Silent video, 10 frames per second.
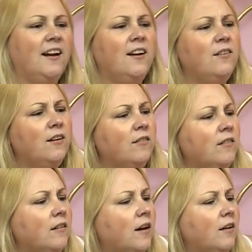I don't know.
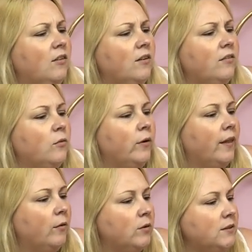I got it.
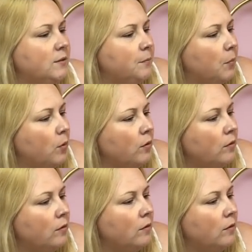Wait, what's this button?